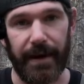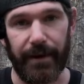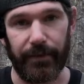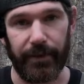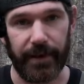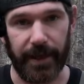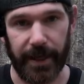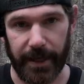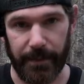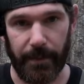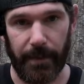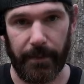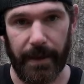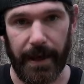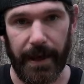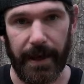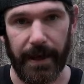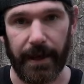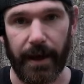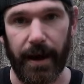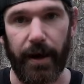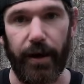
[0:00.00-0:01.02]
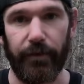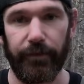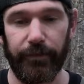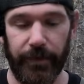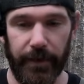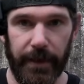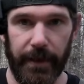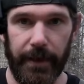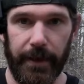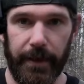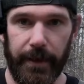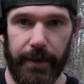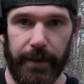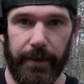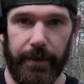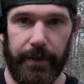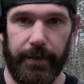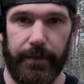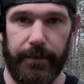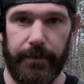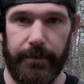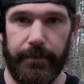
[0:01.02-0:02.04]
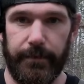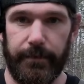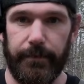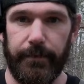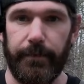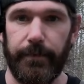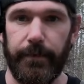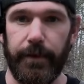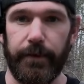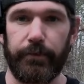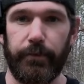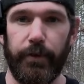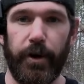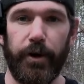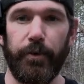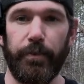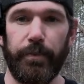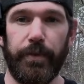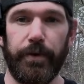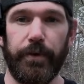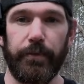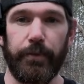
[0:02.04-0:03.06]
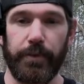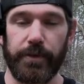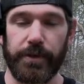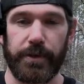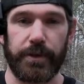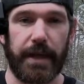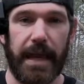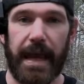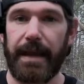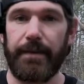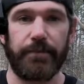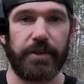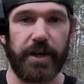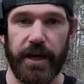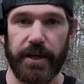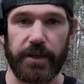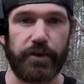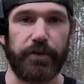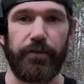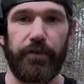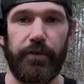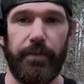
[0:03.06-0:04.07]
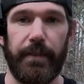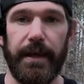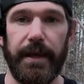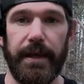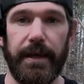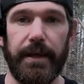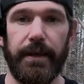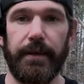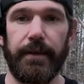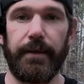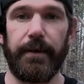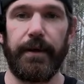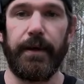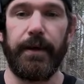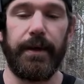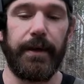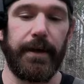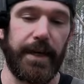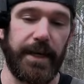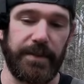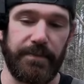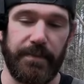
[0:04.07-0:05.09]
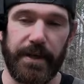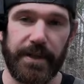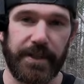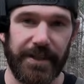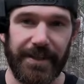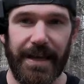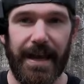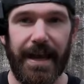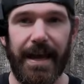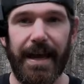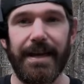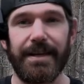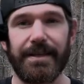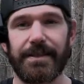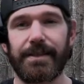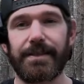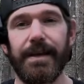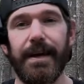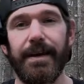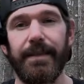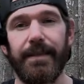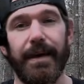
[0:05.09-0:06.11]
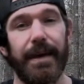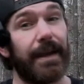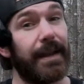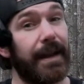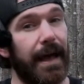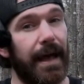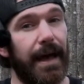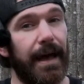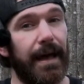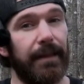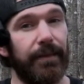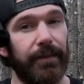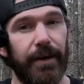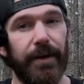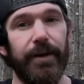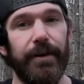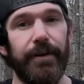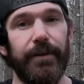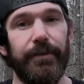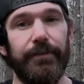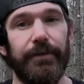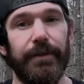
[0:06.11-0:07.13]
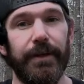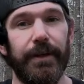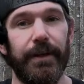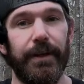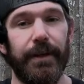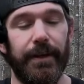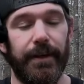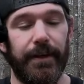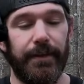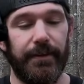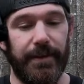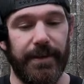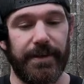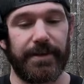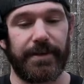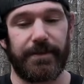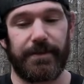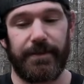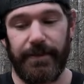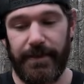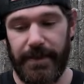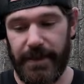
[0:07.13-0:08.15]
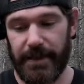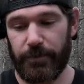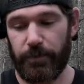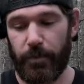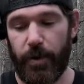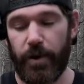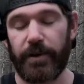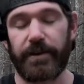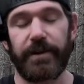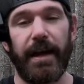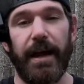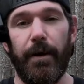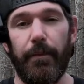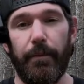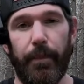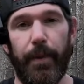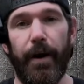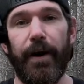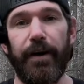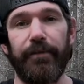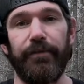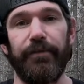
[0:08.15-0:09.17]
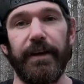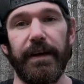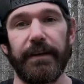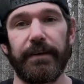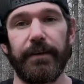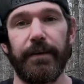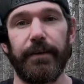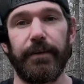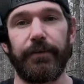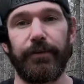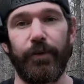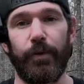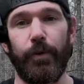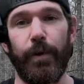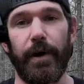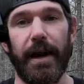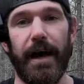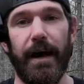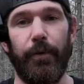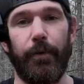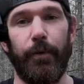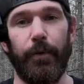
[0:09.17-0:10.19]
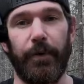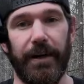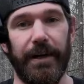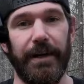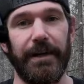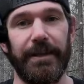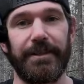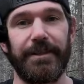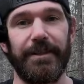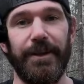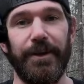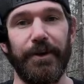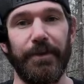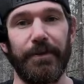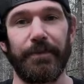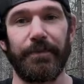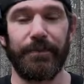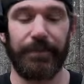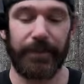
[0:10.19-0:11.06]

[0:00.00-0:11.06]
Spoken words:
ever taking my bag off. This rope was a game changer for me. As much as I hate to say that, I loved this. This worked out perfect for what I wanted it to do.